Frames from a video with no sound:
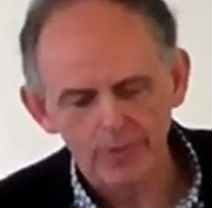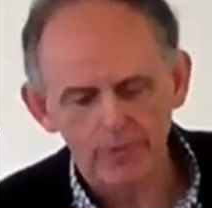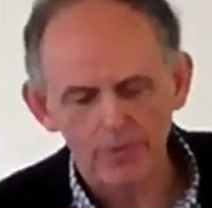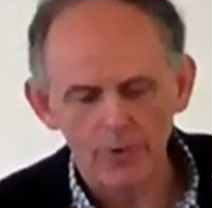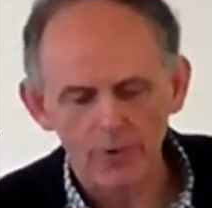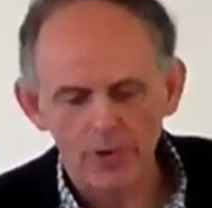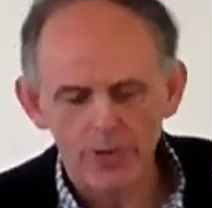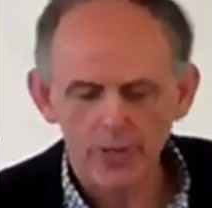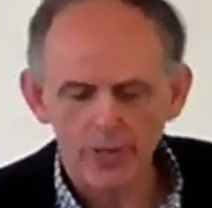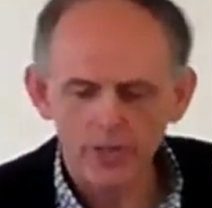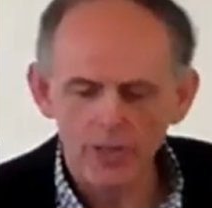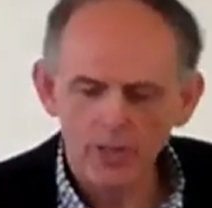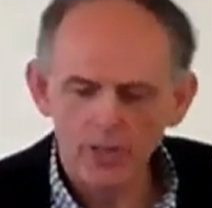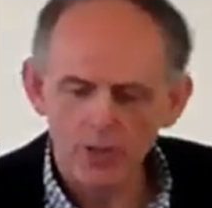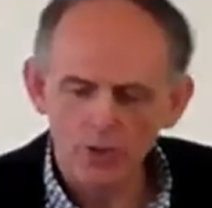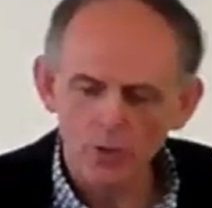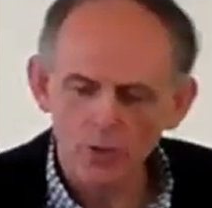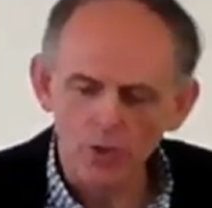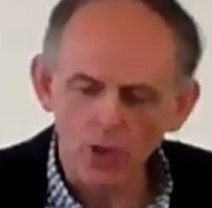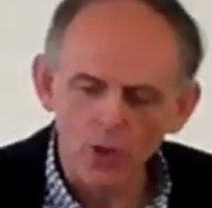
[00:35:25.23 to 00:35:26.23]
Return
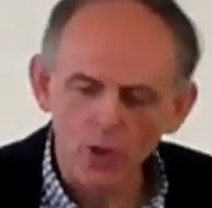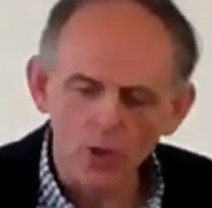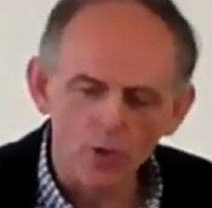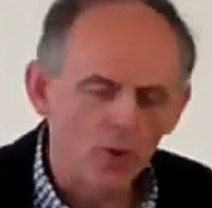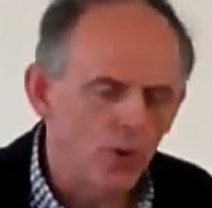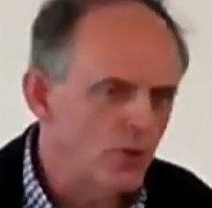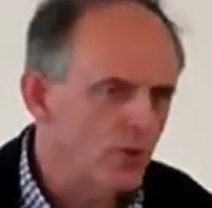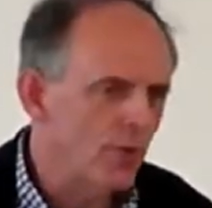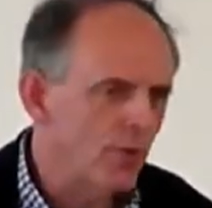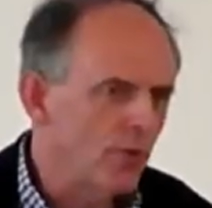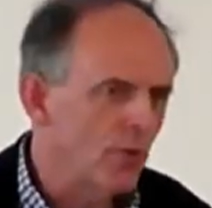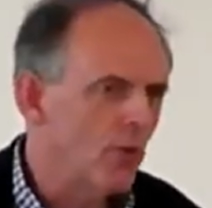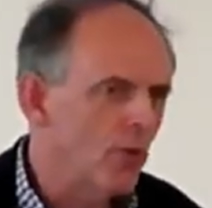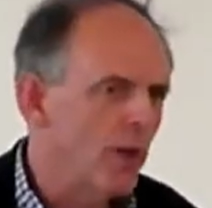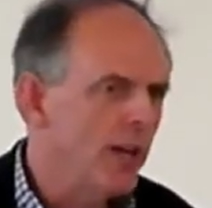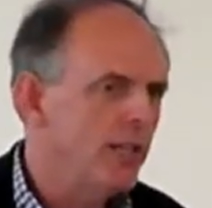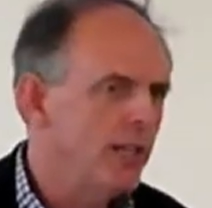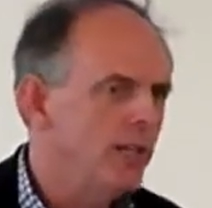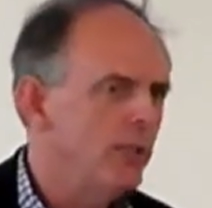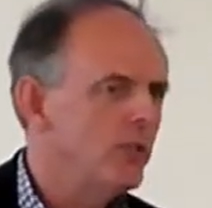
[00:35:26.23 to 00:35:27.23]
then to the cross of
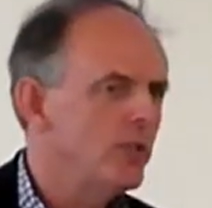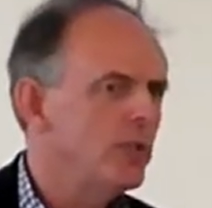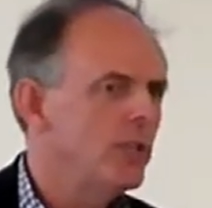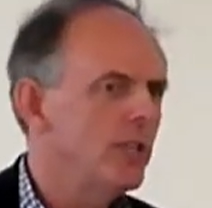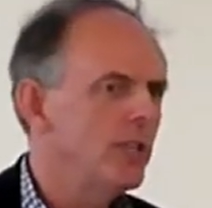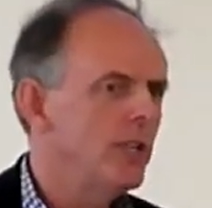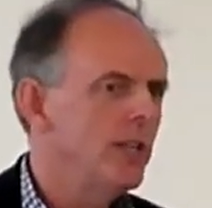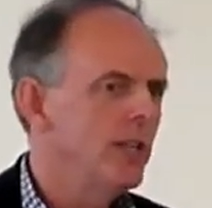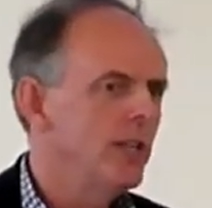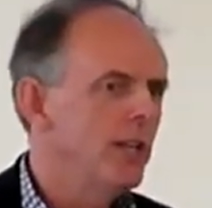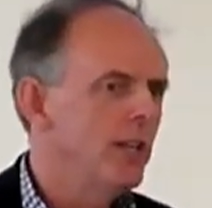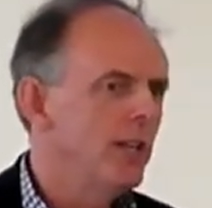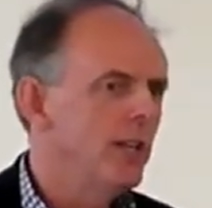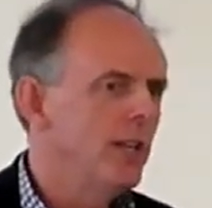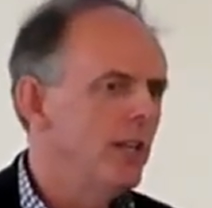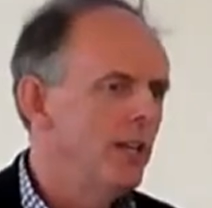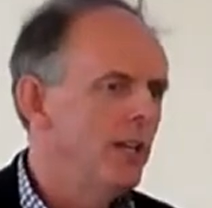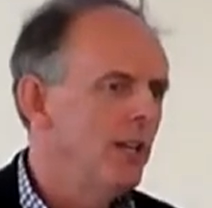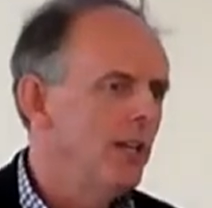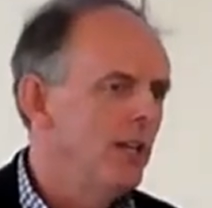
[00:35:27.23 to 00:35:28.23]
Christ,
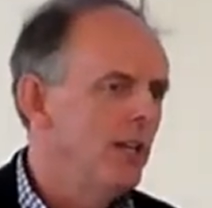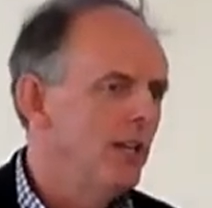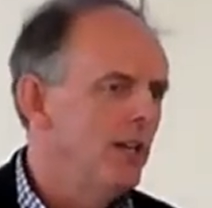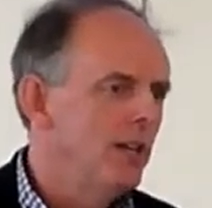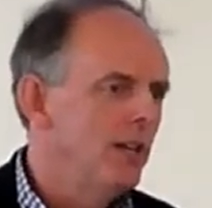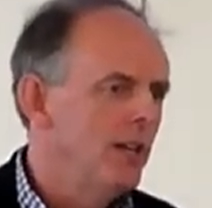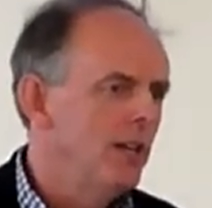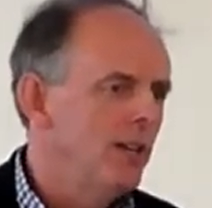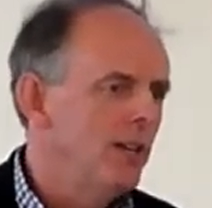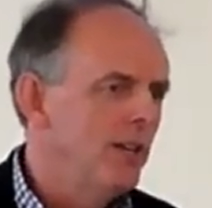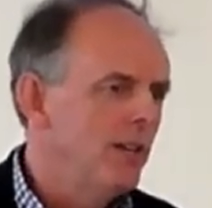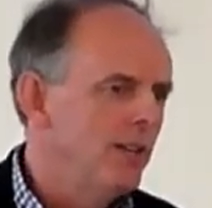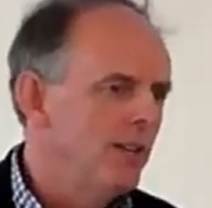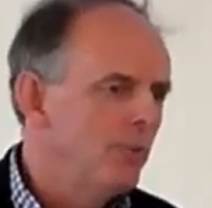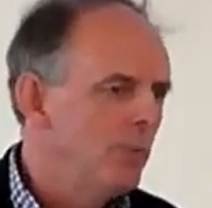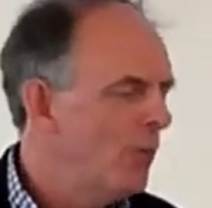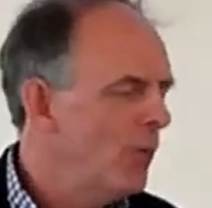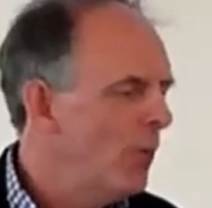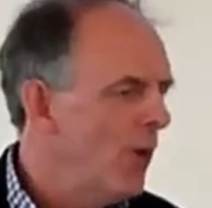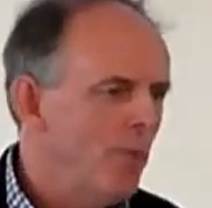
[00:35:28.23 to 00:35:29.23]

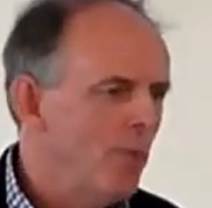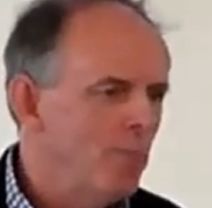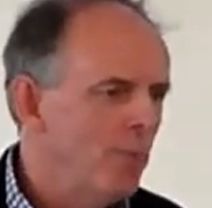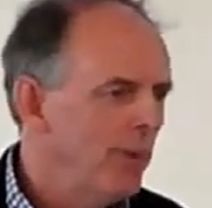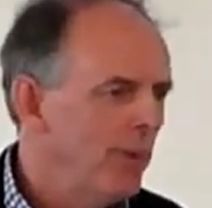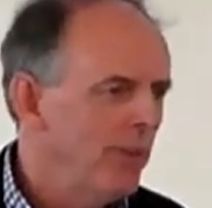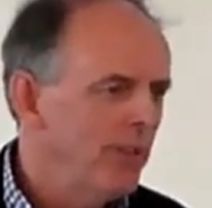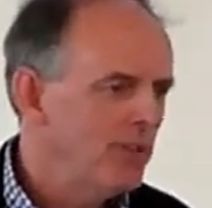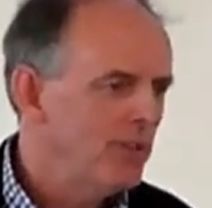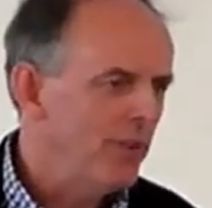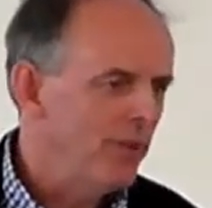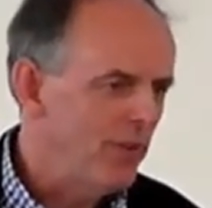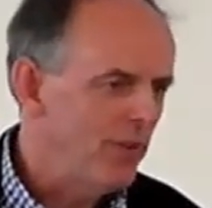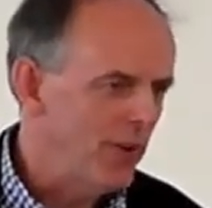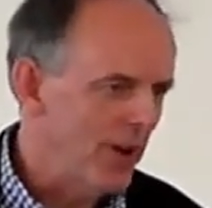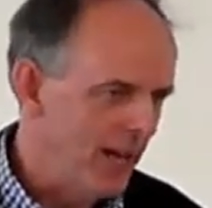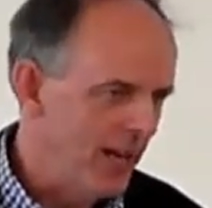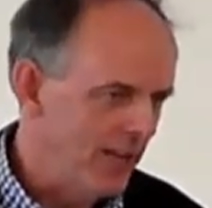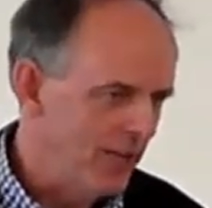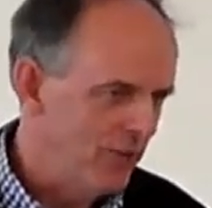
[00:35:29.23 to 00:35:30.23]
more humble as
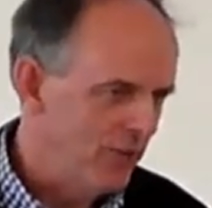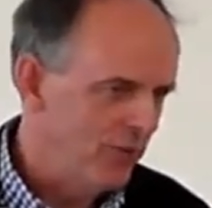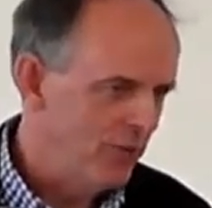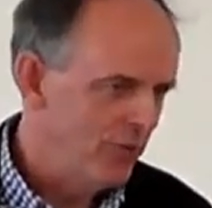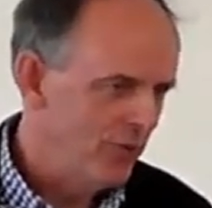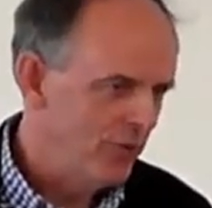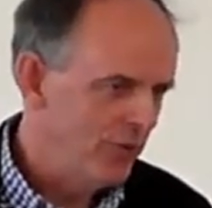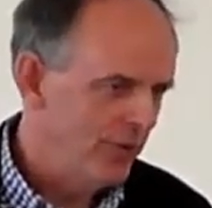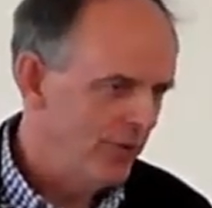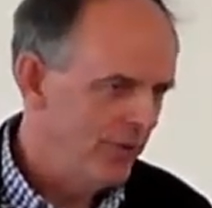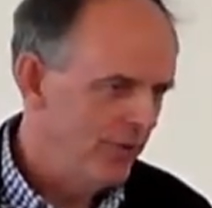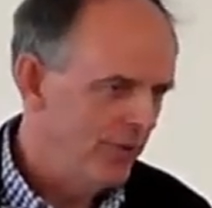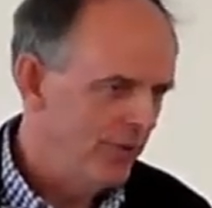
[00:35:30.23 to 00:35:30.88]
afresh,